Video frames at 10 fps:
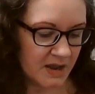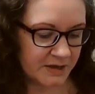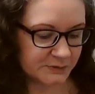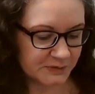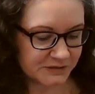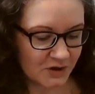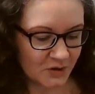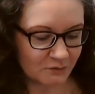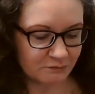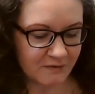is what's
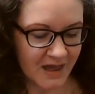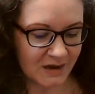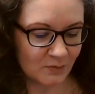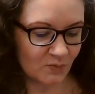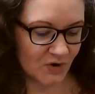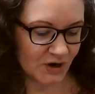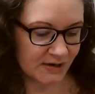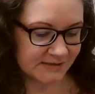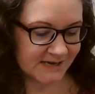called read words.